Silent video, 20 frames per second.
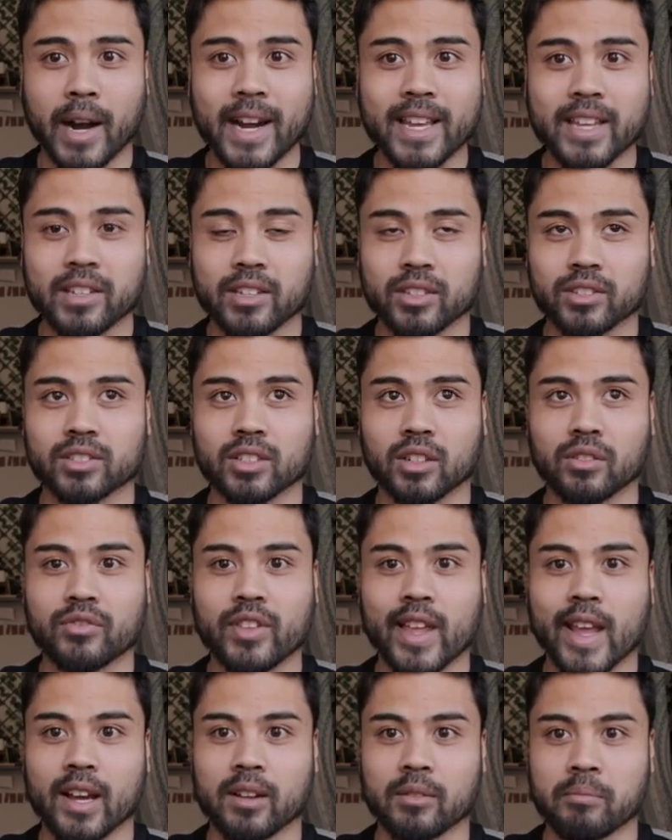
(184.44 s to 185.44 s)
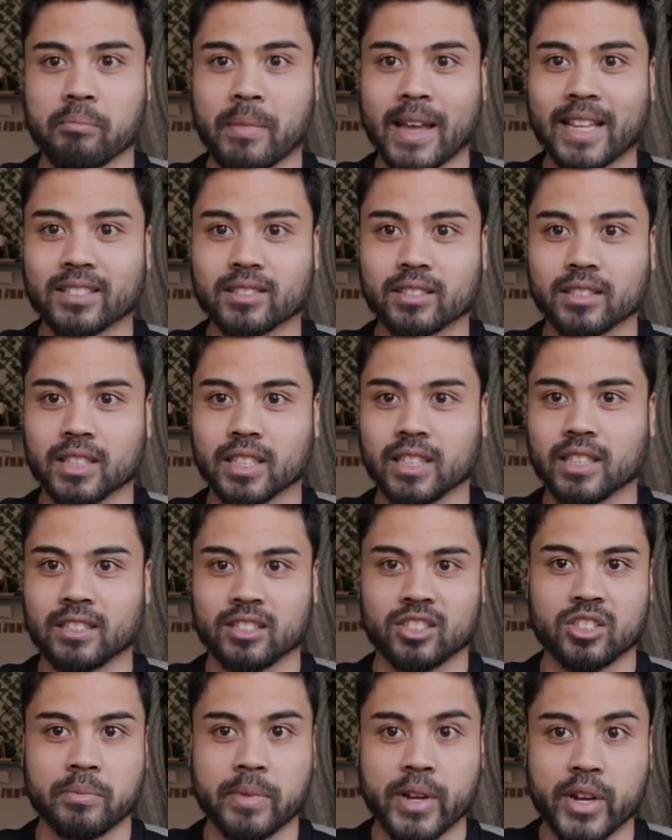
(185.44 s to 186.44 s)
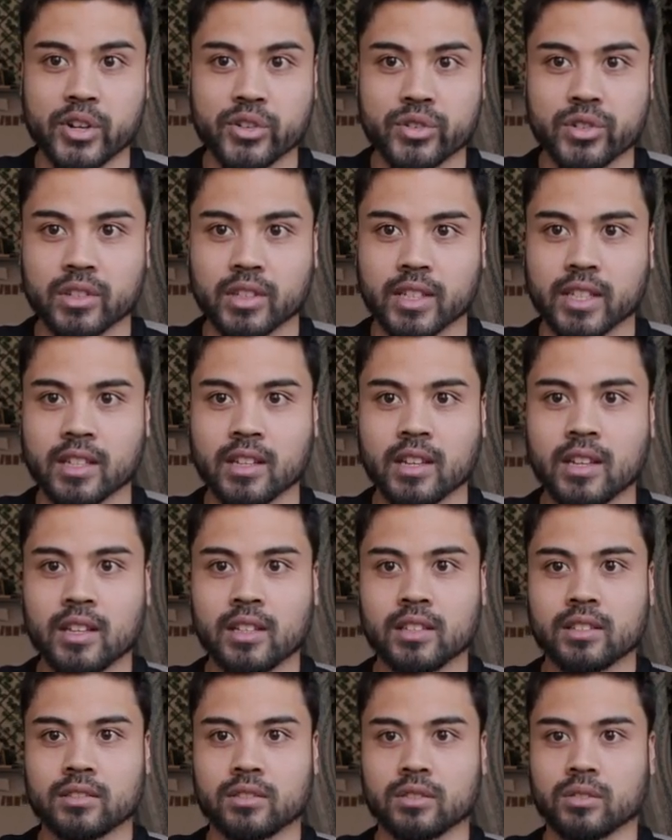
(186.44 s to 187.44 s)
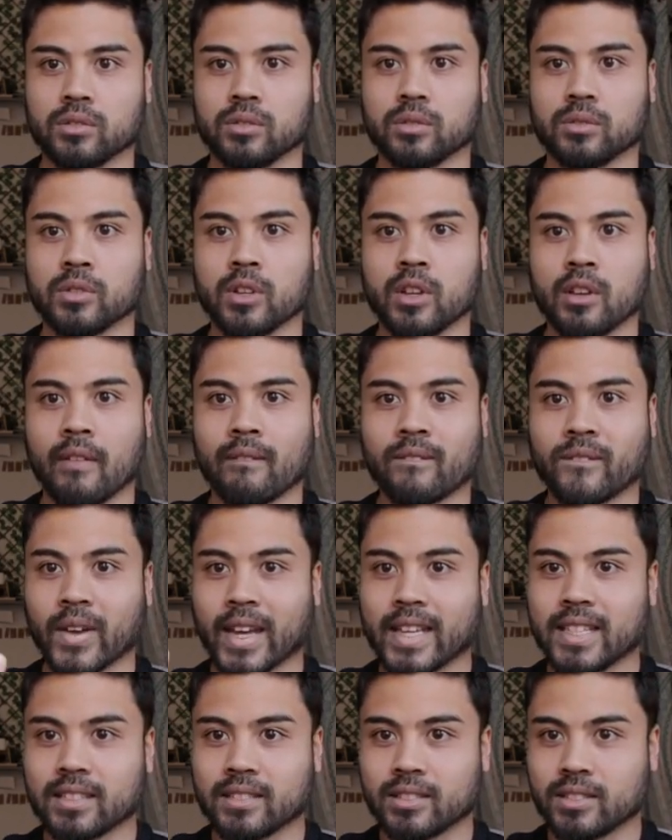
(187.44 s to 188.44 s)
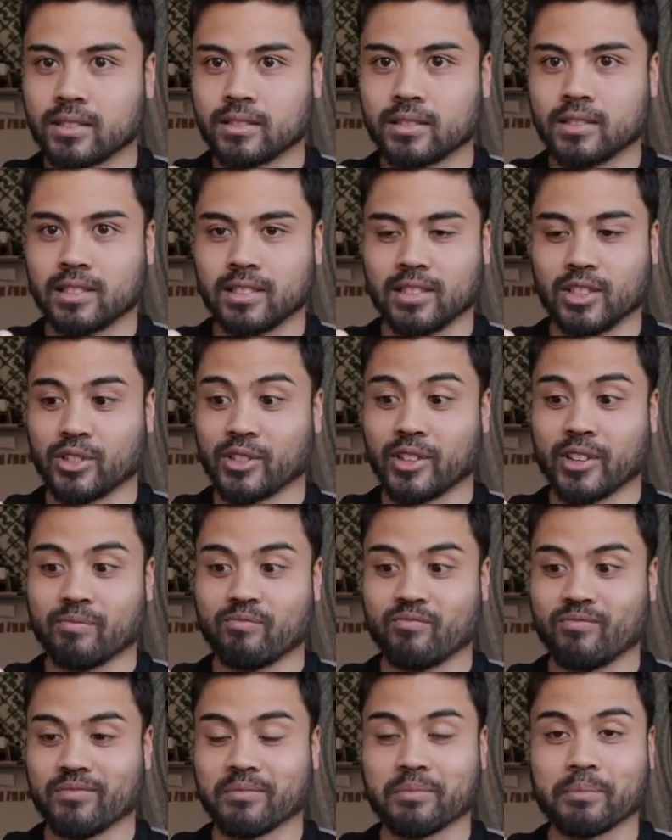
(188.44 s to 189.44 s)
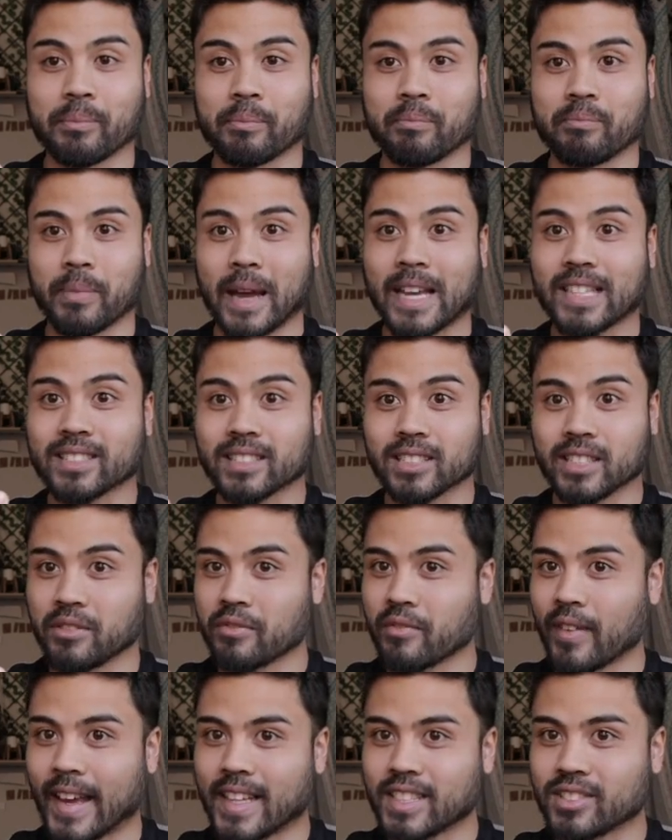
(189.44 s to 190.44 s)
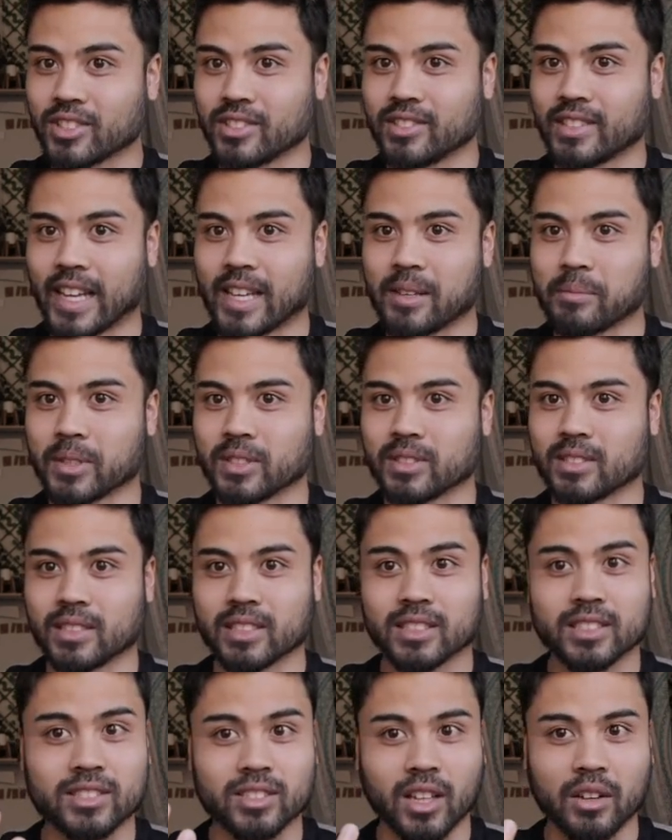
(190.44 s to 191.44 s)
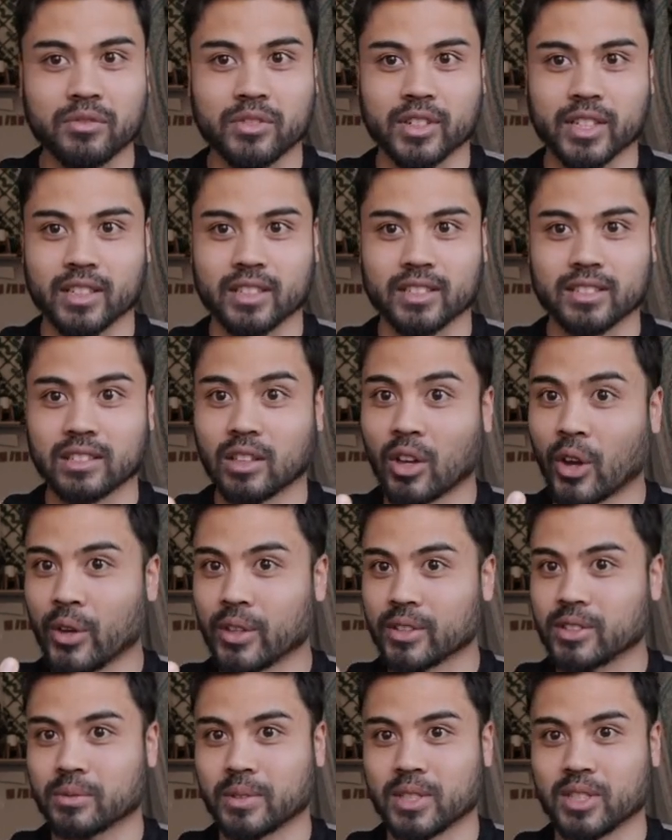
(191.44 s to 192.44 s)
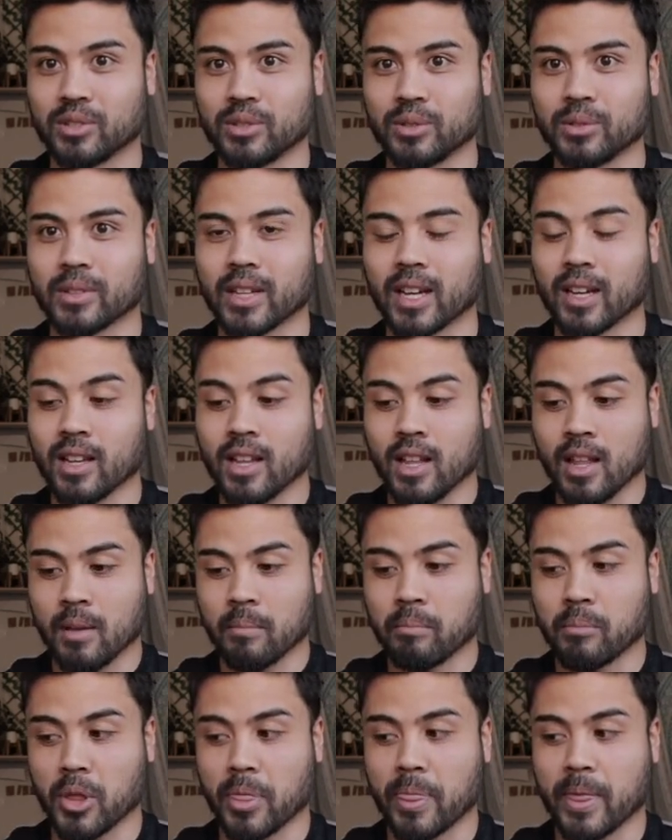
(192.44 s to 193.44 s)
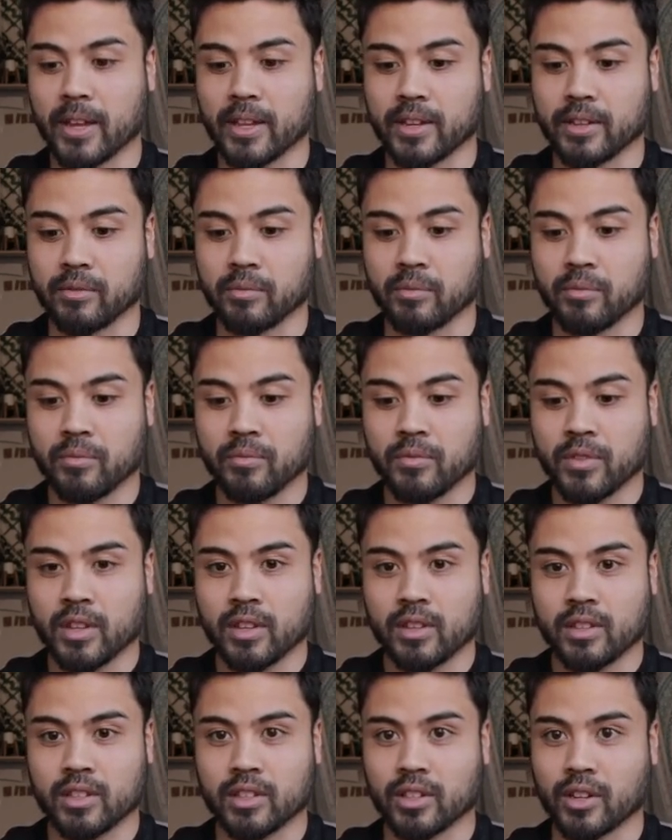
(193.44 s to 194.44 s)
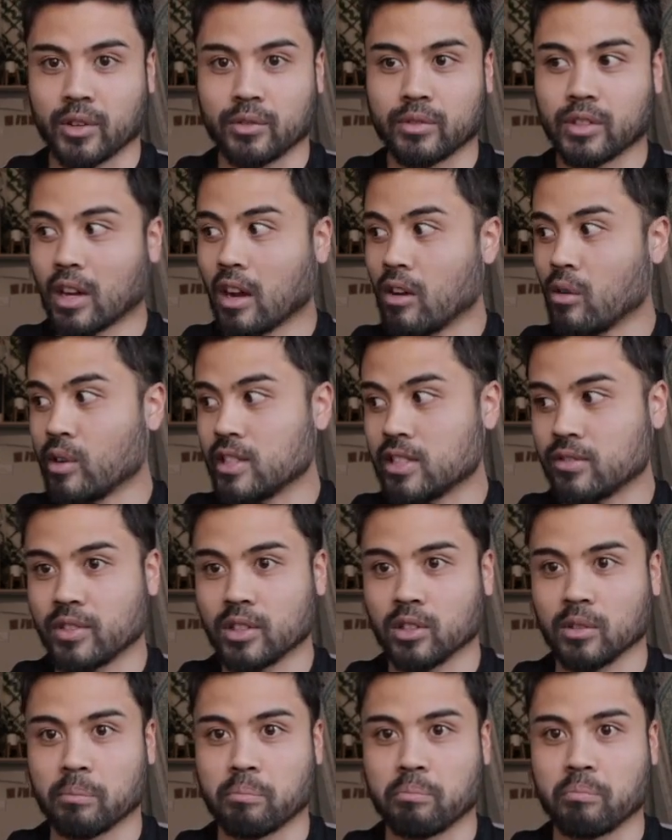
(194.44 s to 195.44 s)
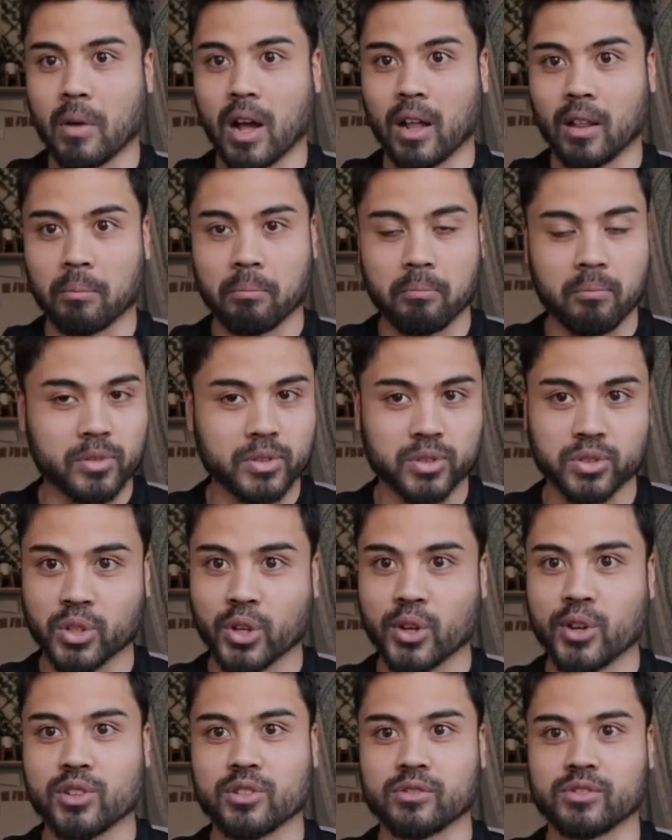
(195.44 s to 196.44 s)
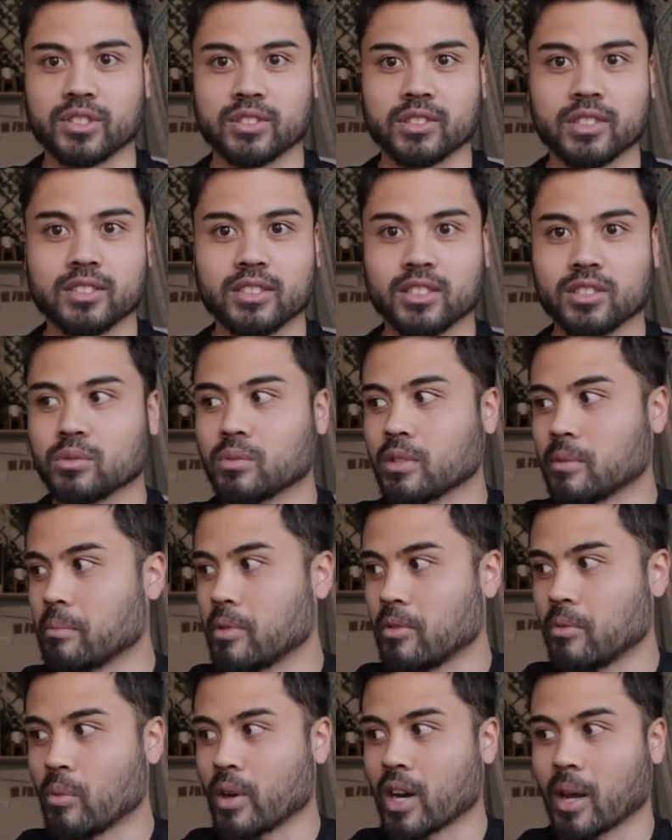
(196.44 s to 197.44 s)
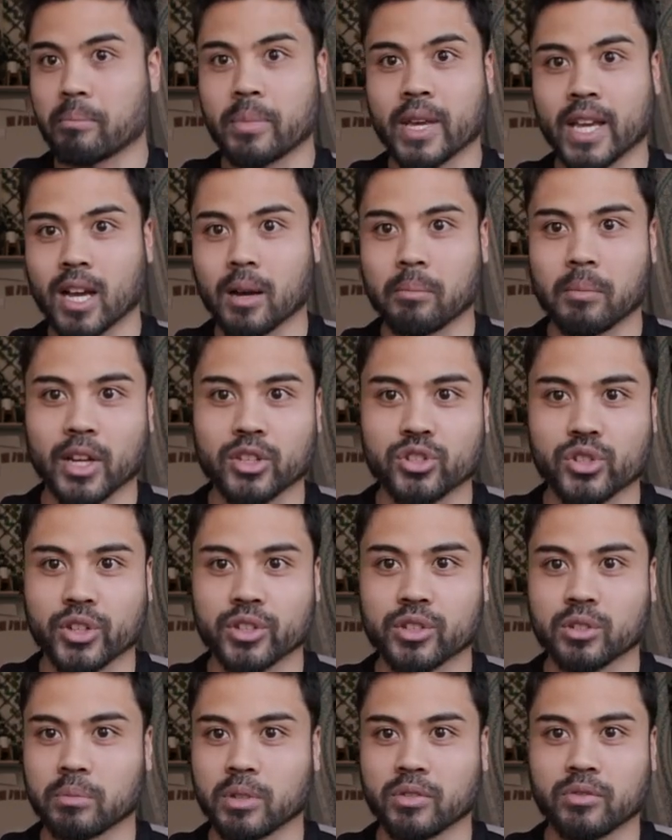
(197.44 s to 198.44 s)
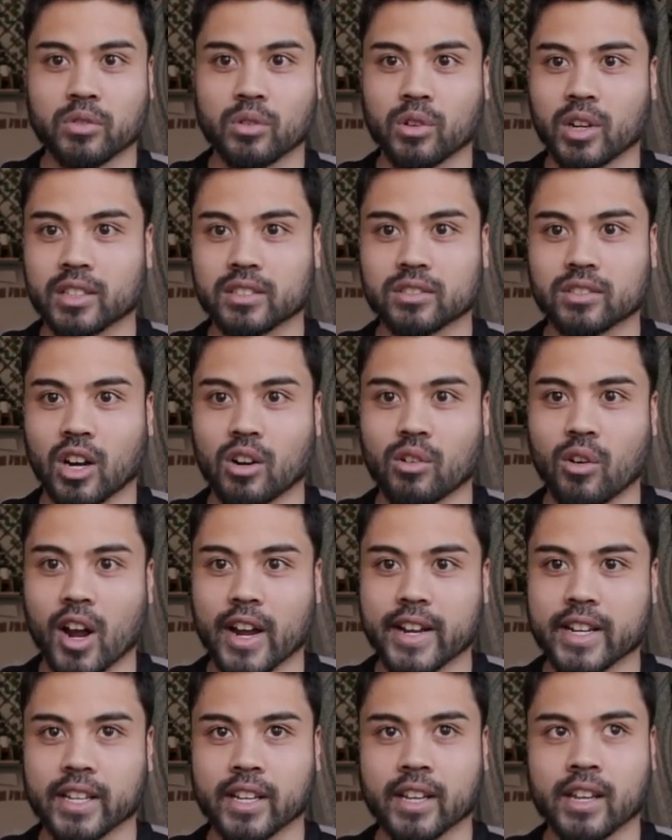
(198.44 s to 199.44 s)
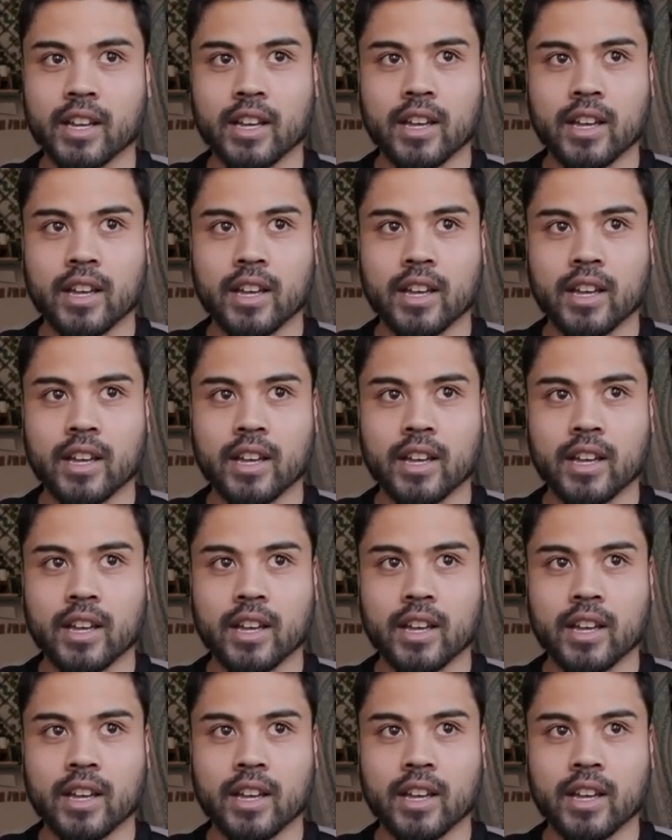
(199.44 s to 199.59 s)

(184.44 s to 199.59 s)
breaking yourself down mentally and spiritually to basically face your demons. It's suffering, it hurts when you do that. But then, I always feel a surge of resistance when I pick up my journal before I start writing,